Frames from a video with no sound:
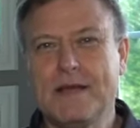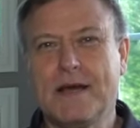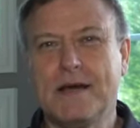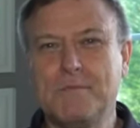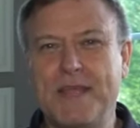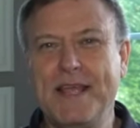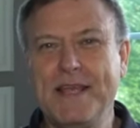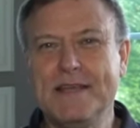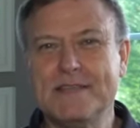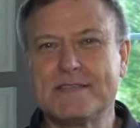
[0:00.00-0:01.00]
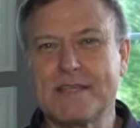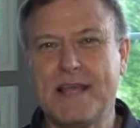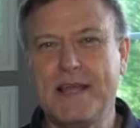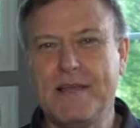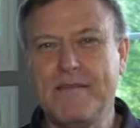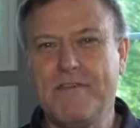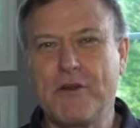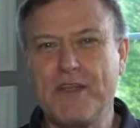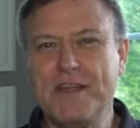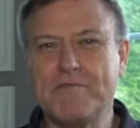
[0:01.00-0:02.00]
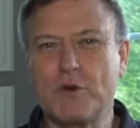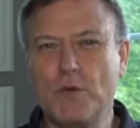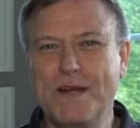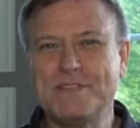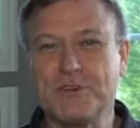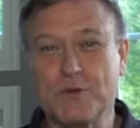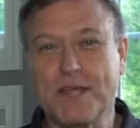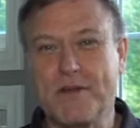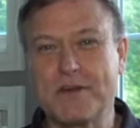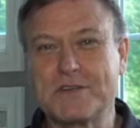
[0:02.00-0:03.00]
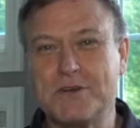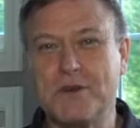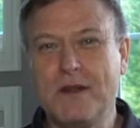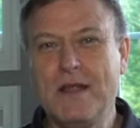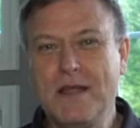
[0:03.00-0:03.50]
Um, he is a very influential character,